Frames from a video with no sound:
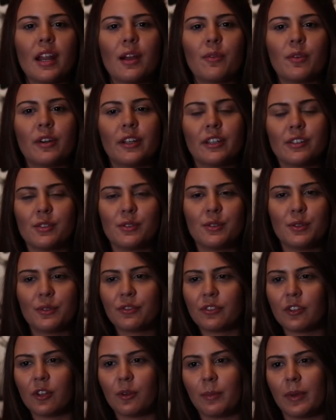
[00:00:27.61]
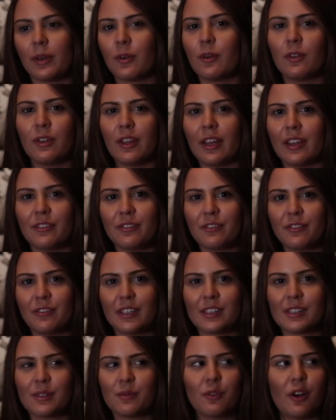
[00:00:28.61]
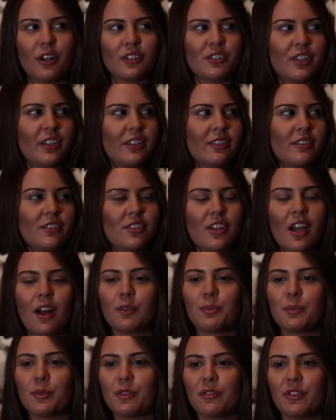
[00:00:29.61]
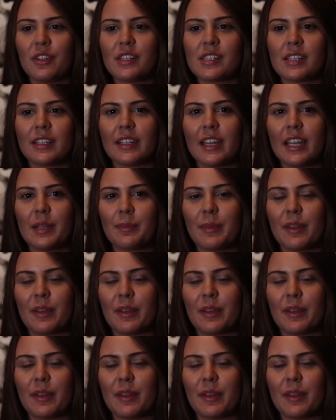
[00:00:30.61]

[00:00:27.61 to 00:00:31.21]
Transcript: I wanted to do film my whole life, as in watching child movies and getting